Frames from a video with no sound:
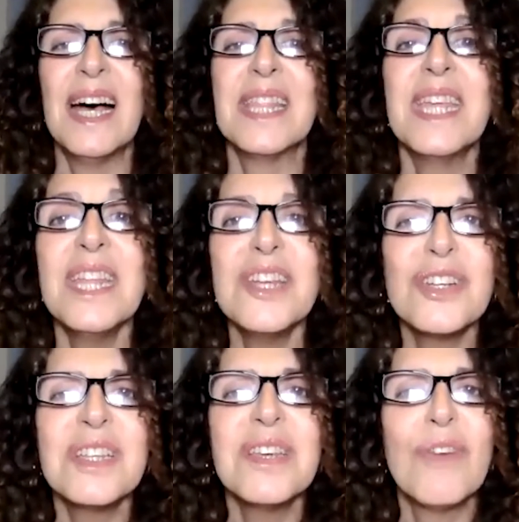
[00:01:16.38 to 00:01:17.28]
The
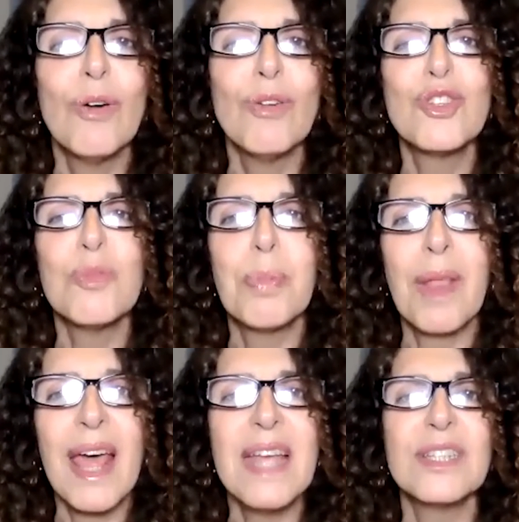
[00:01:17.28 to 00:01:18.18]
initiative also
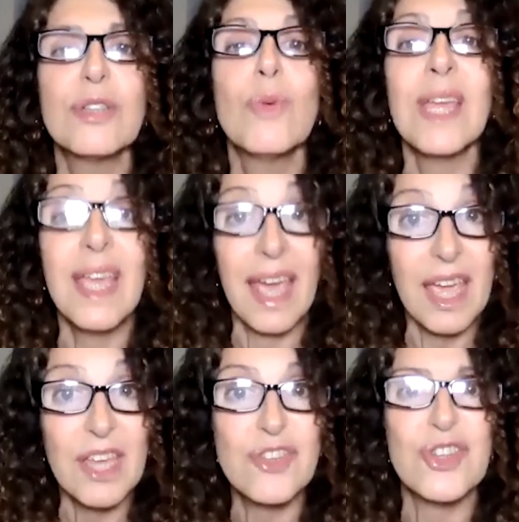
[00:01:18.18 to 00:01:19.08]
plans to
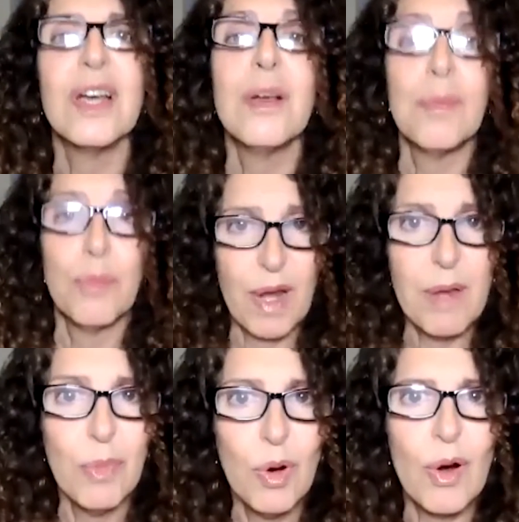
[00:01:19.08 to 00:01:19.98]
engage more
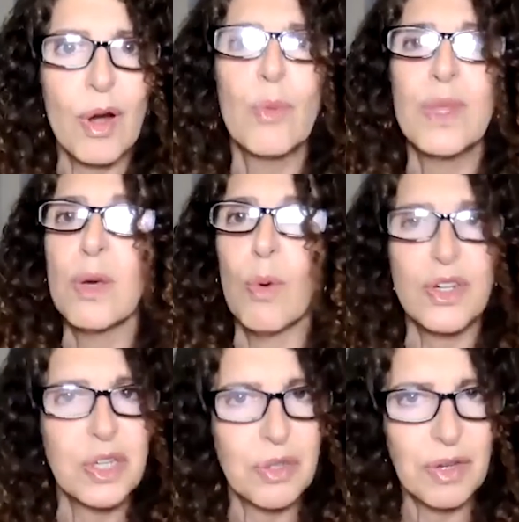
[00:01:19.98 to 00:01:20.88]
and more with the
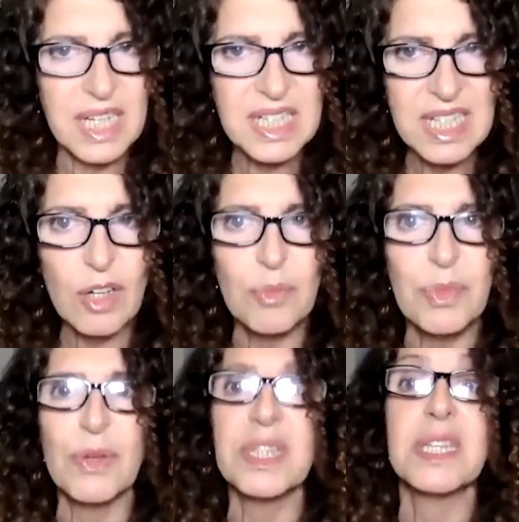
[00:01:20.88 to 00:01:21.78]
Washington, D.C.
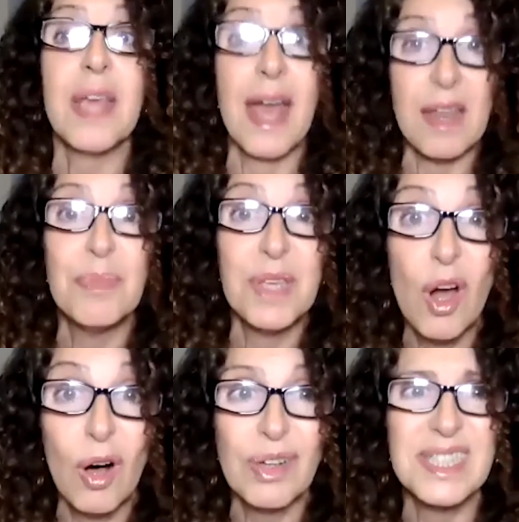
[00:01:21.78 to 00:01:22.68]
community and
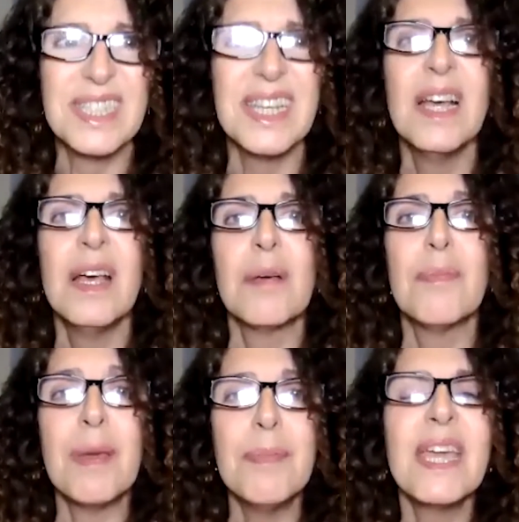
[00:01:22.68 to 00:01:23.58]
beyond
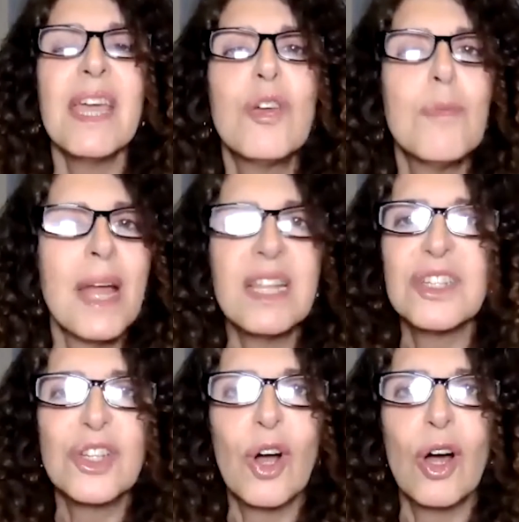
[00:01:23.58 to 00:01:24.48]
by making
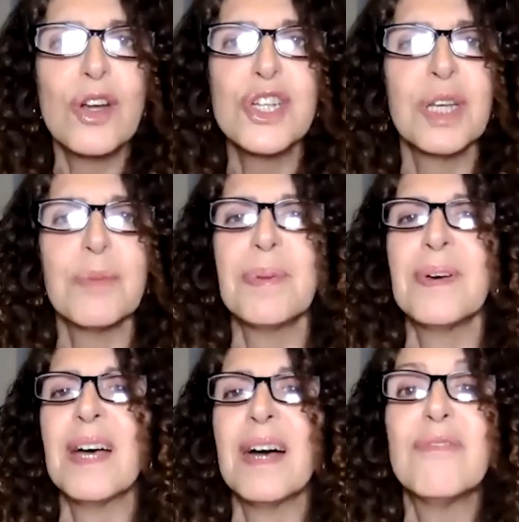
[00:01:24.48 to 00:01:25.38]
humanities scholarship
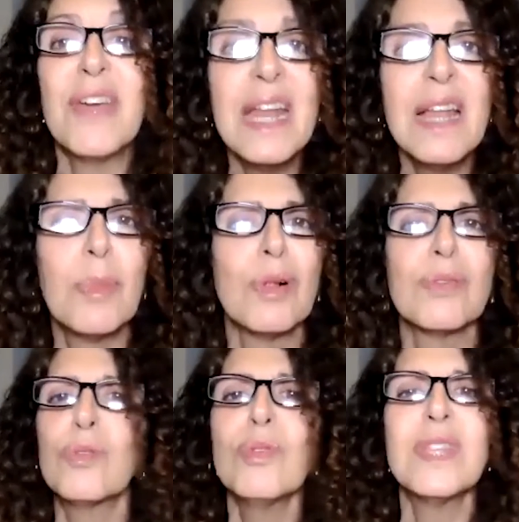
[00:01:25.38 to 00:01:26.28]

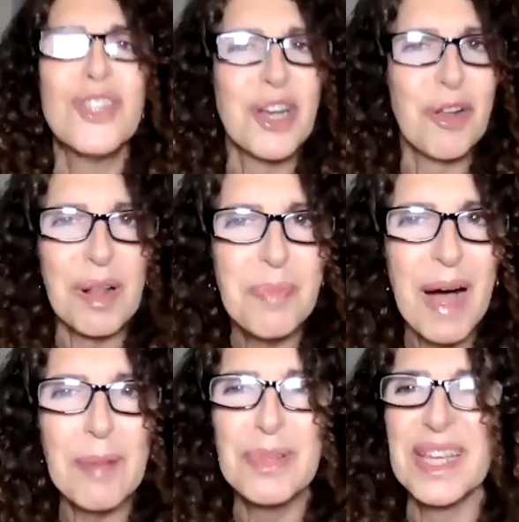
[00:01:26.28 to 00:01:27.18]
available to the general
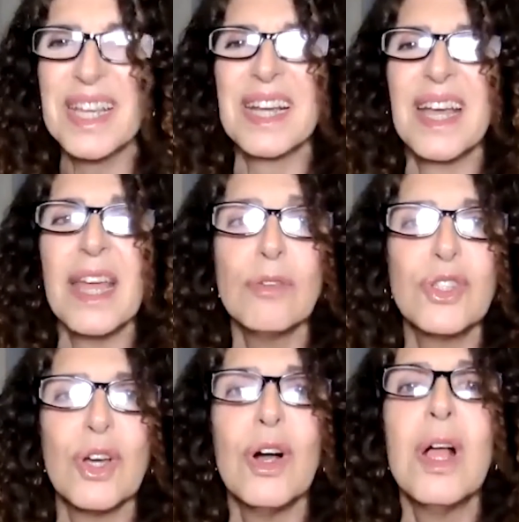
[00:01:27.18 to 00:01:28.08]
public, and
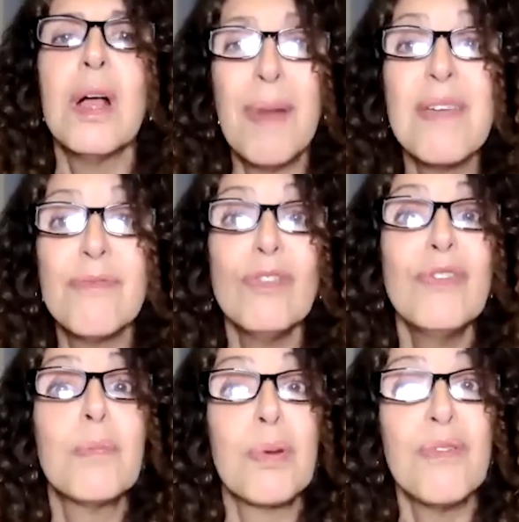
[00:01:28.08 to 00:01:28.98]
also by
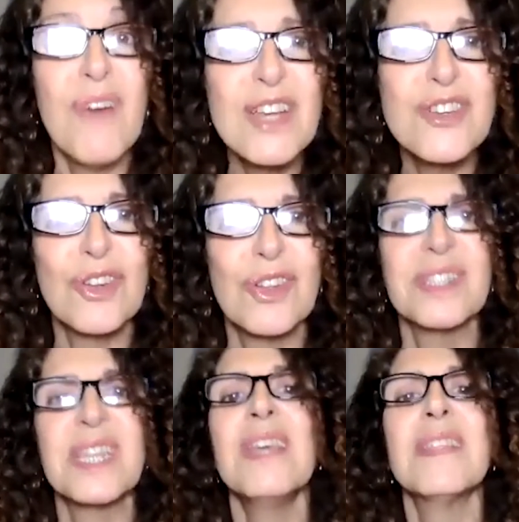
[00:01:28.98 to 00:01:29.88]
involving
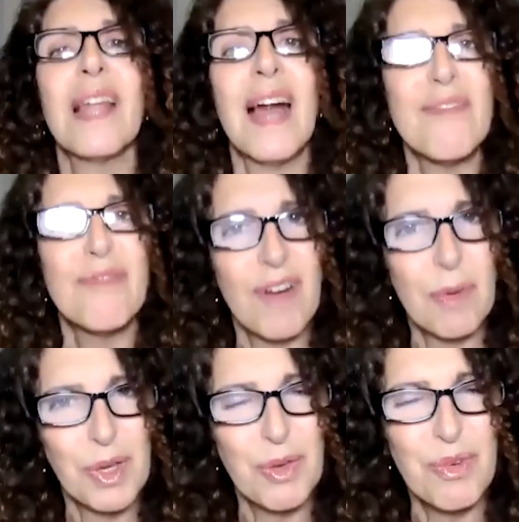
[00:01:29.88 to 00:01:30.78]
professionals in the life of
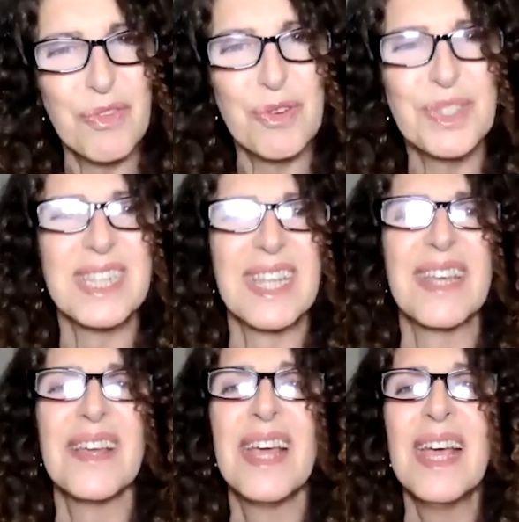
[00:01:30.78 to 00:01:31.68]
our university.